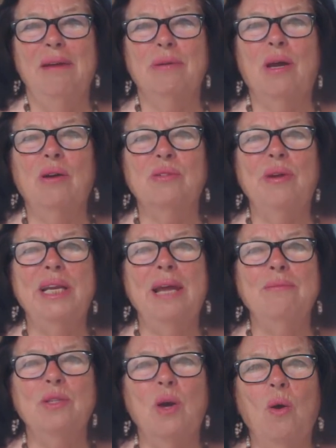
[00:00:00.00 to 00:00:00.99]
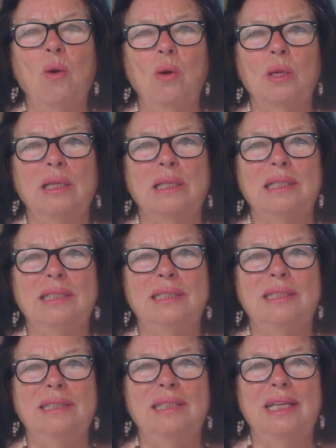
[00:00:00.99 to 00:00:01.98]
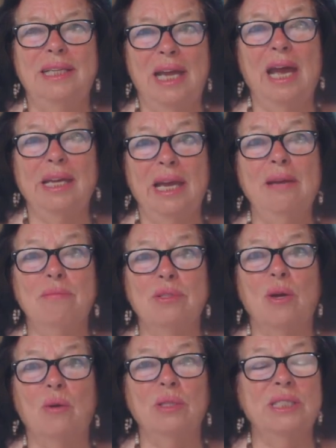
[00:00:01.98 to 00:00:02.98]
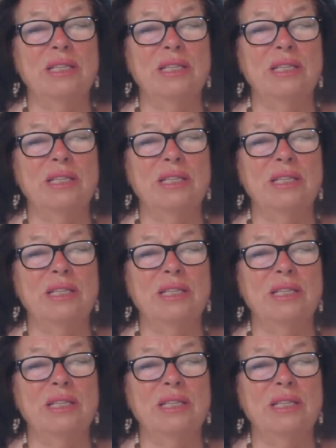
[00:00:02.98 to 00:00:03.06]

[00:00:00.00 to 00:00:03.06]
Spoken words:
Because when I'm the whole, and I am the whole,